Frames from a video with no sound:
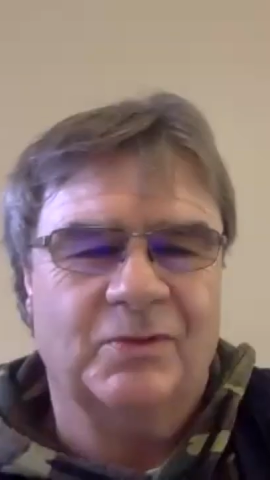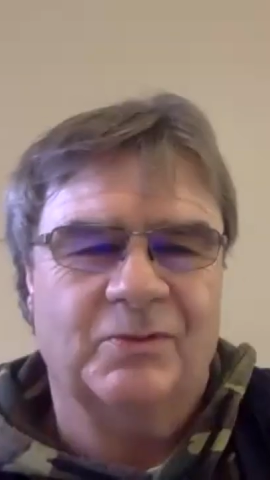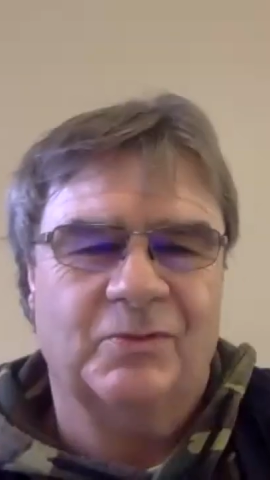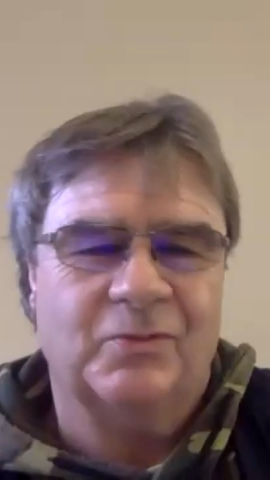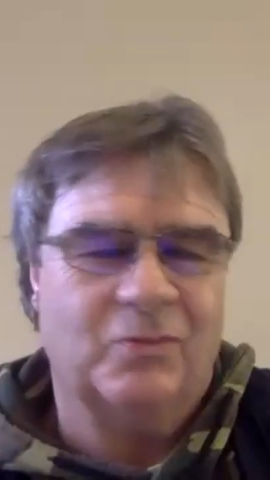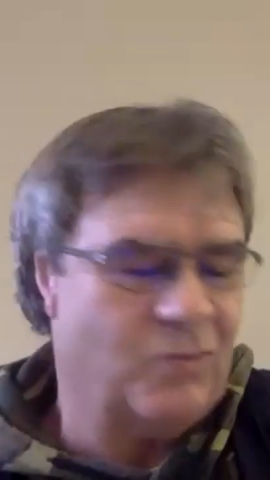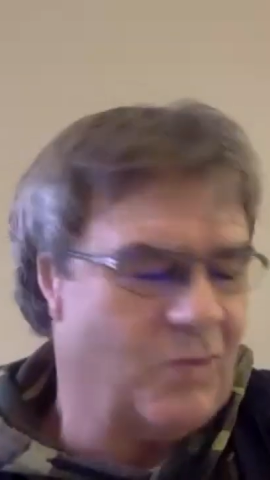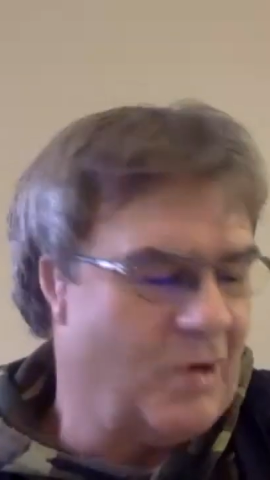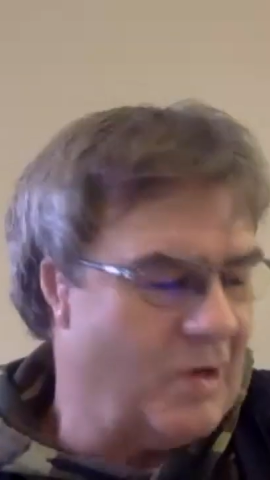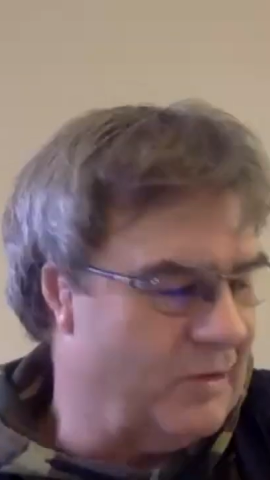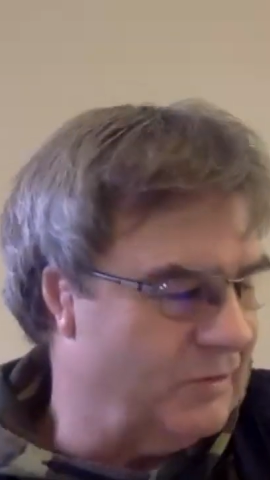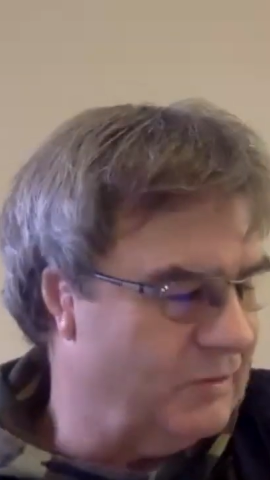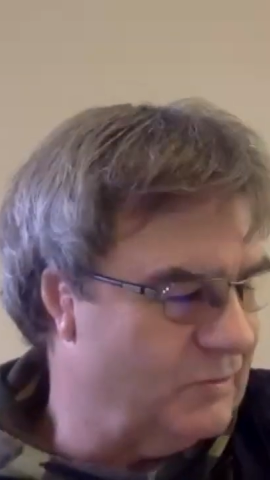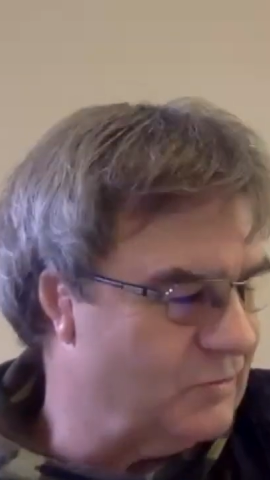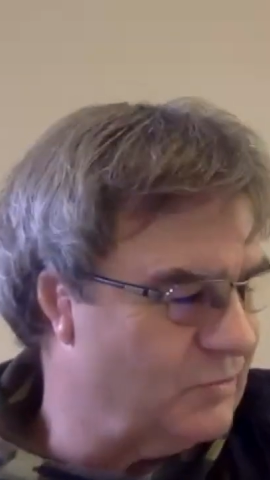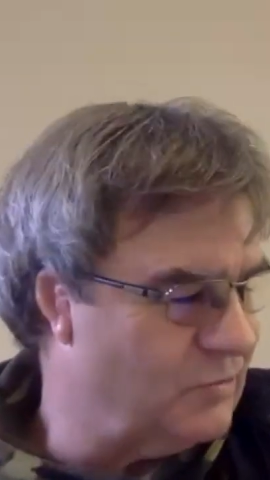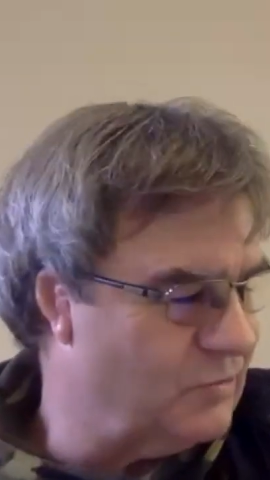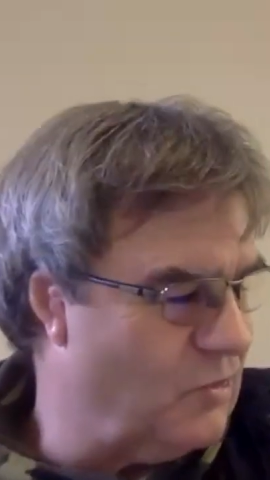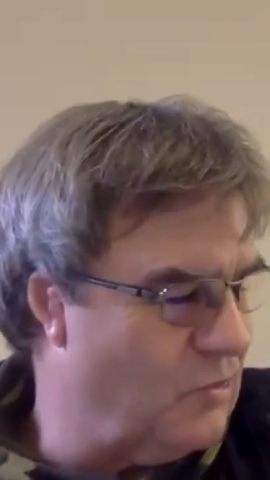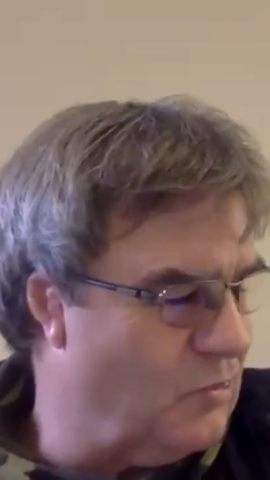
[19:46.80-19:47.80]
Right.
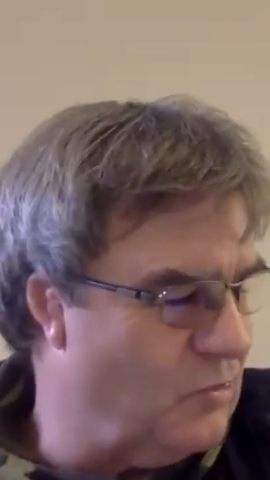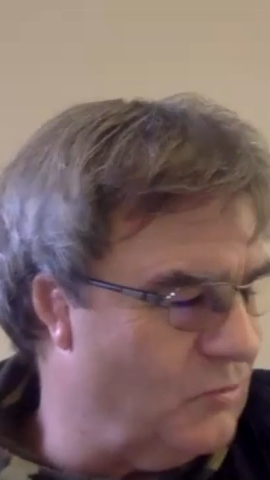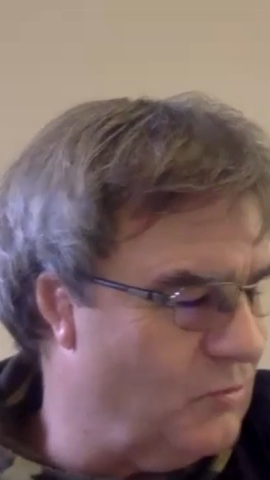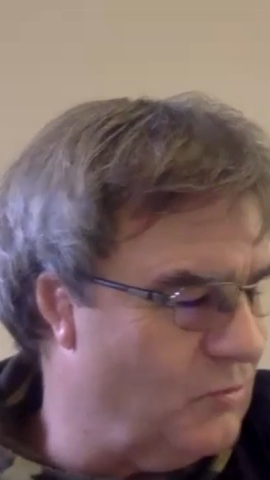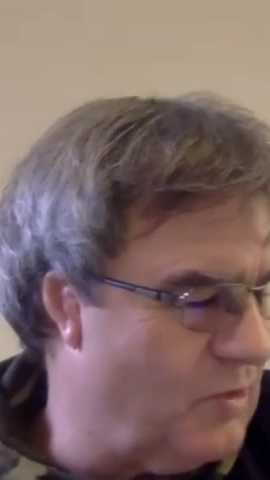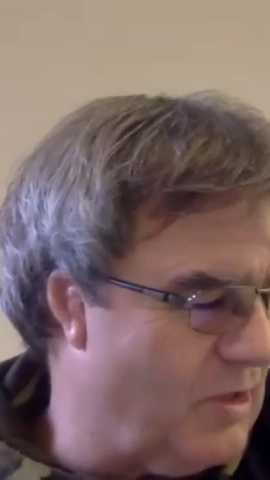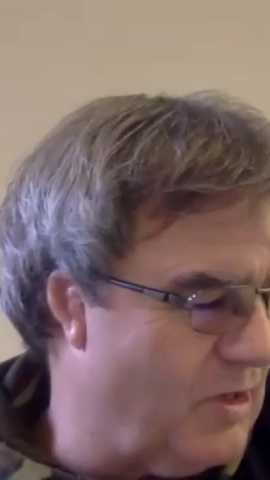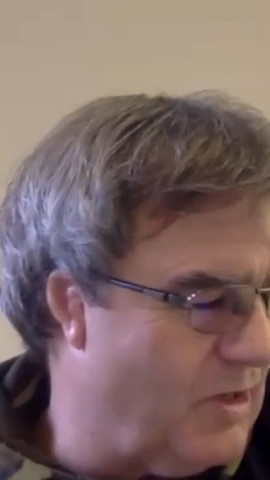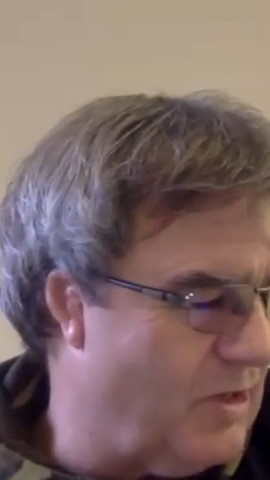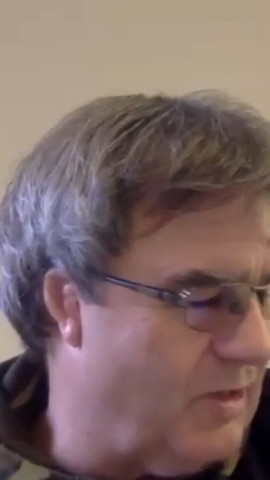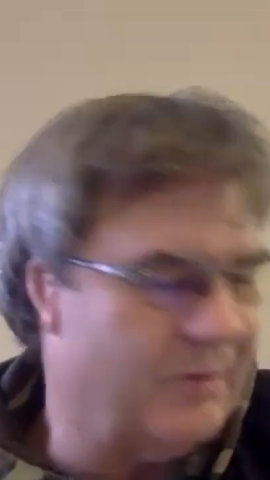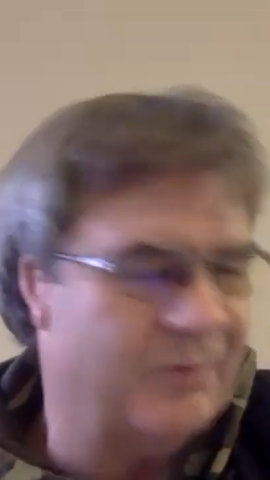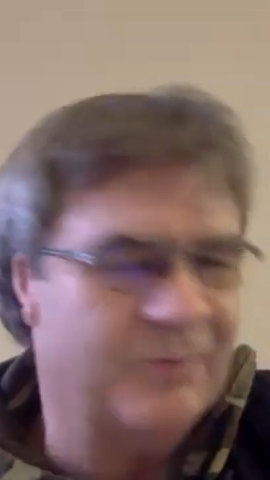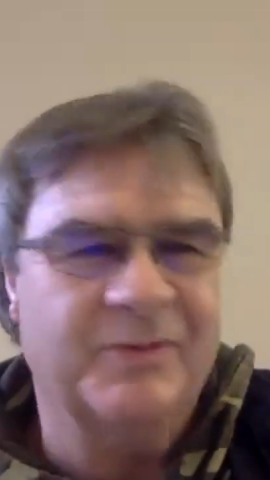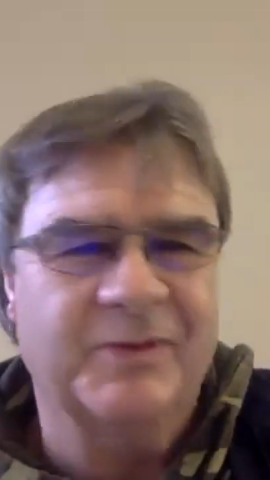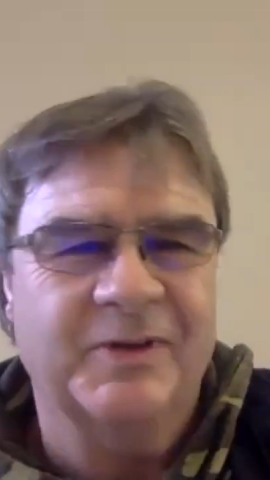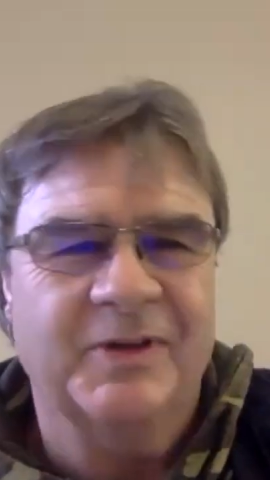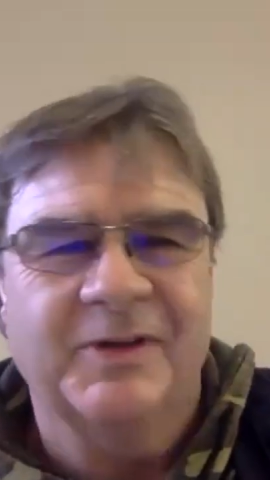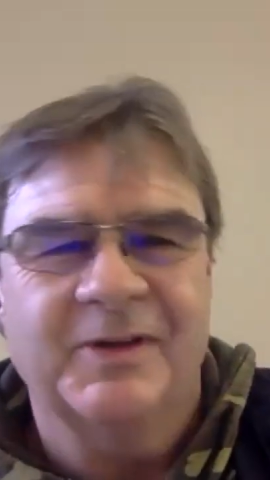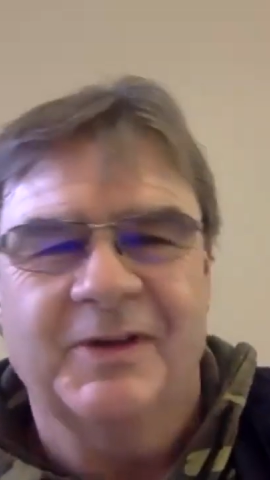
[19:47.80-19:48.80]
So
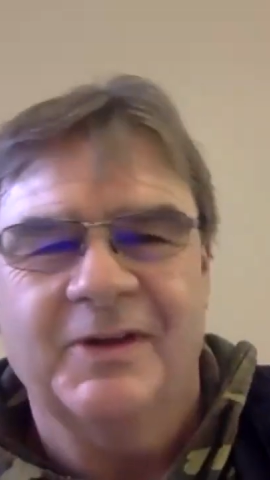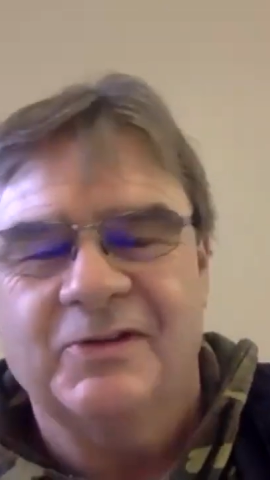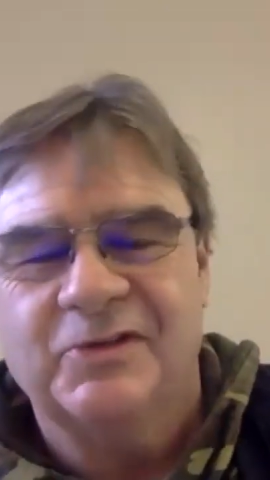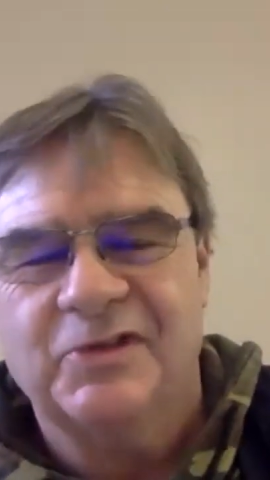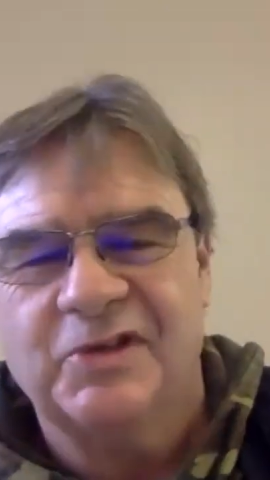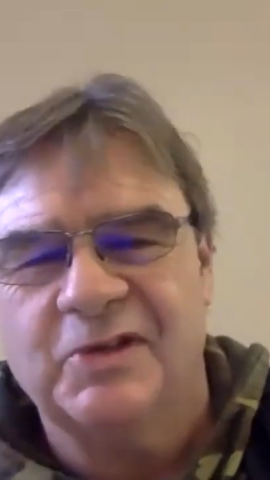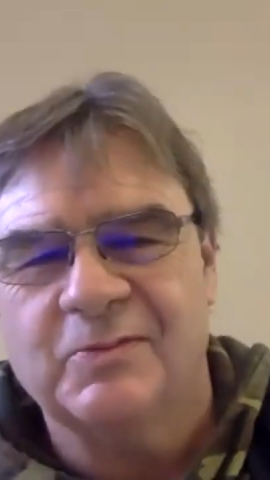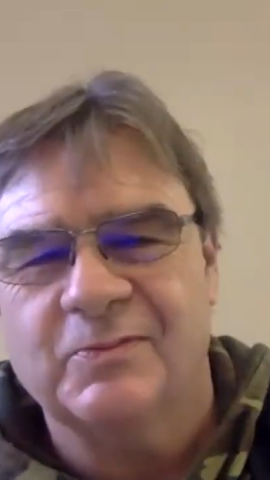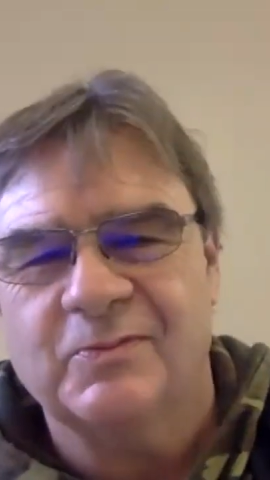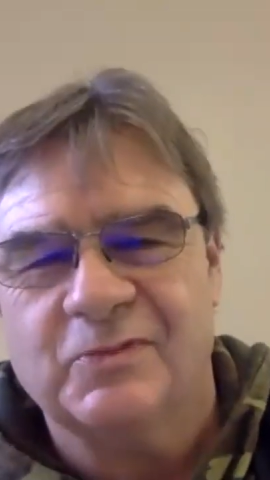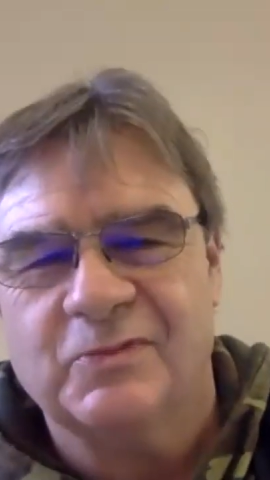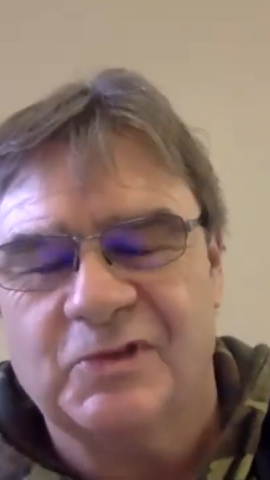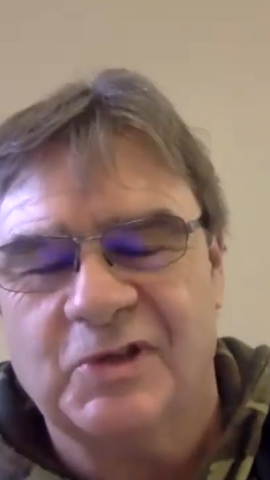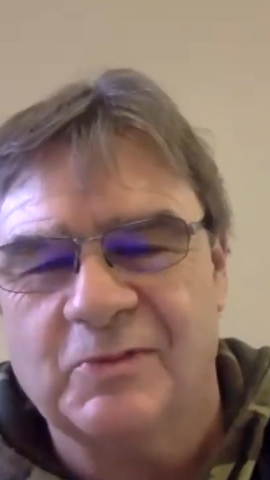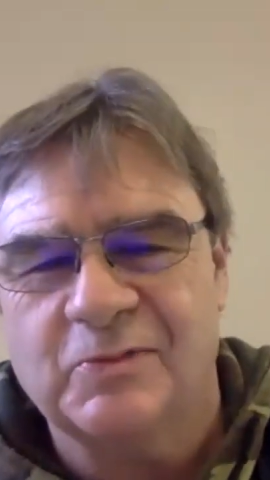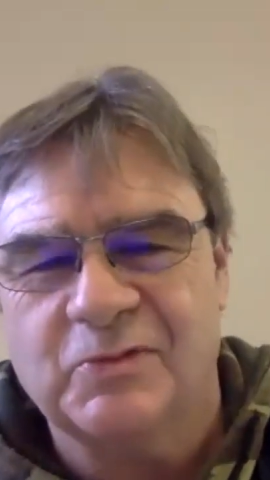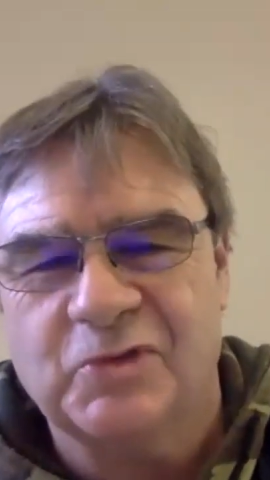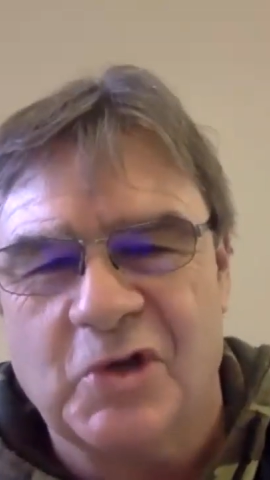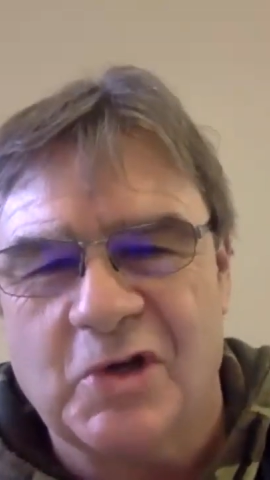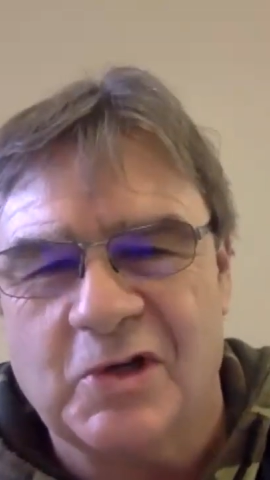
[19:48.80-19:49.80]

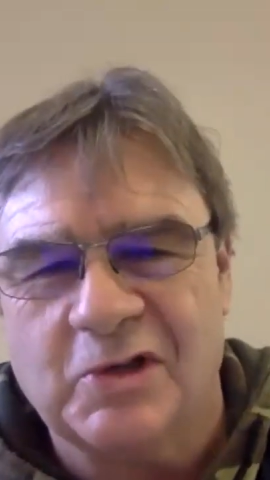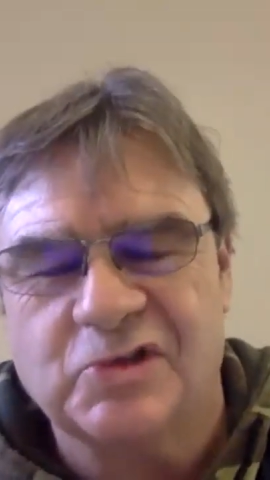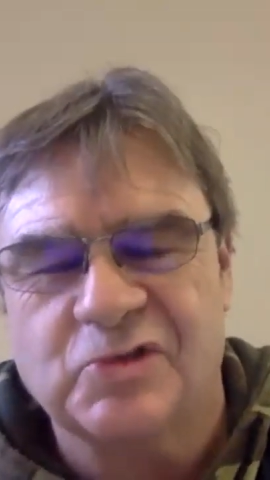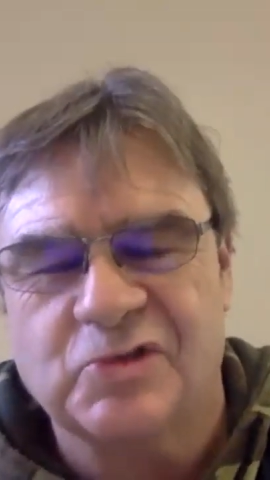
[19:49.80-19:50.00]
Tim talks